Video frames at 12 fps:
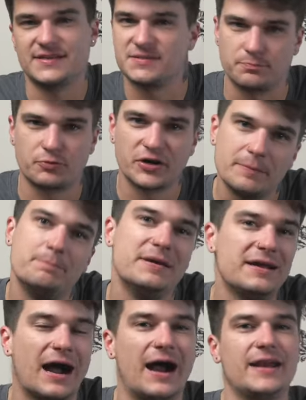That's a pretty
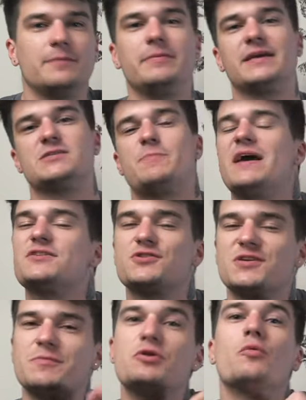big item because pants are
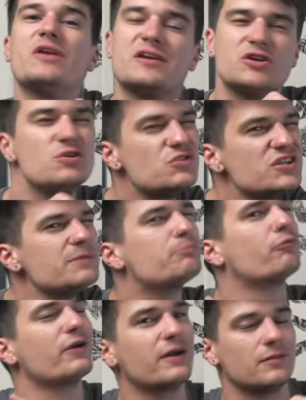something you don't need to usually
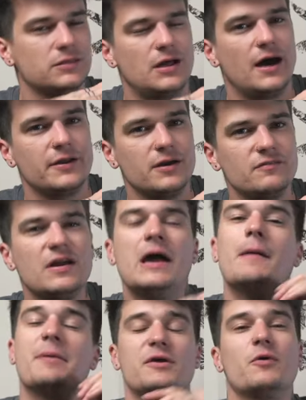bring a lot of, but